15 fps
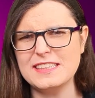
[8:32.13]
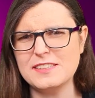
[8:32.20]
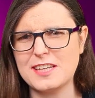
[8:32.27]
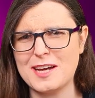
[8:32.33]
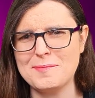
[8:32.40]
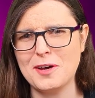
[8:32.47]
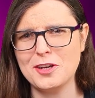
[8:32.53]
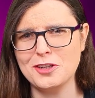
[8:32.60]
they'll
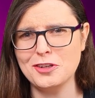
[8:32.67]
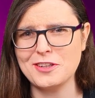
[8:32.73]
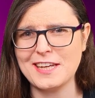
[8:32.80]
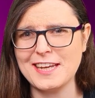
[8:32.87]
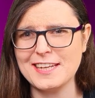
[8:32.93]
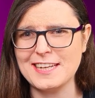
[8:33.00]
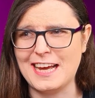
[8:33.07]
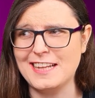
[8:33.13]
come out
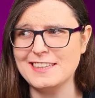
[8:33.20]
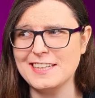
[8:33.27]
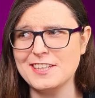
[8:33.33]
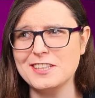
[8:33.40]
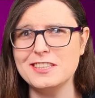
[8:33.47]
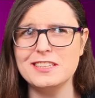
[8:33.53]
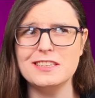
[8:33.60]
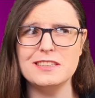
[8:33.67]
looking a
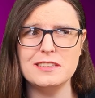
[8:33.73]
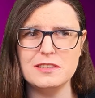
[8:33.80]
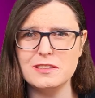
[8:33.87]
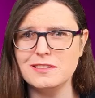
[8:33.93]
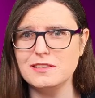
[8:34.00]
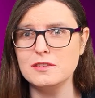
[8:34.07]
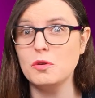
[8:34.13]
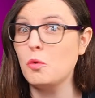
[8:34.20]

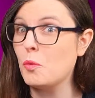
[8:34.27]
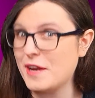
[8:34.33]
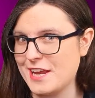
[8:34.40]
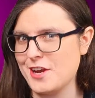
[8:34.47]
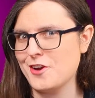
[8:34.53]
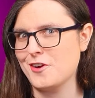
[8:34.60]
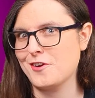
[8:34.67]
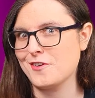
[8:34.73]
little
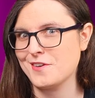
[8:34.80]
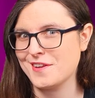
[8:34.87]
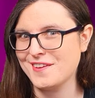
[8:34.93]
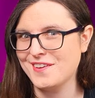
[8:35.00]
weird.